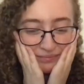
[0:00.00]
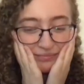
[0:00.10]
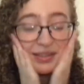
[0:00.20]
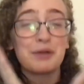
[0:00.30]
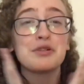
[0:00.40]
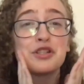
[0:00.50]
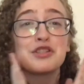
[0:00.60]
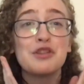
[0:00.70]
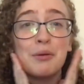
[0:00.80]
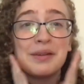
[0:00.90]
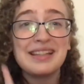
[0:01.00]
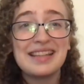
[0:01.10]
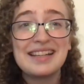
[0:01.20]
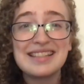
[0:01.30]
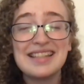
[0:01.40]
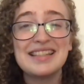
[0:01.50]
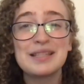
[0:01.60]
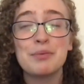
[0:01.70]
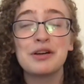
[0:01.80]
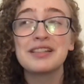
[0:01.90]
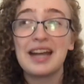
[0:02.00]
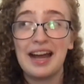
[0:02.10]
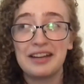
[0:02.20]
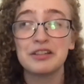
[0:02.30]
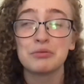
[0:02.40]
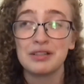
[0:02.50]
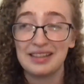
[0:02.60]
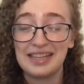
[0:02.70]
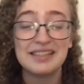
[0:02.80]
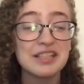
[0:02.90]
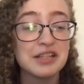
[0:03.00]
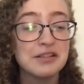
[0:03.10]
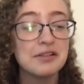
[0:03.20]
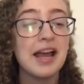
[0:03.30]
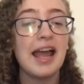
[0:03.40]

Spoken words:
there were just so many things in this book that I could relate to,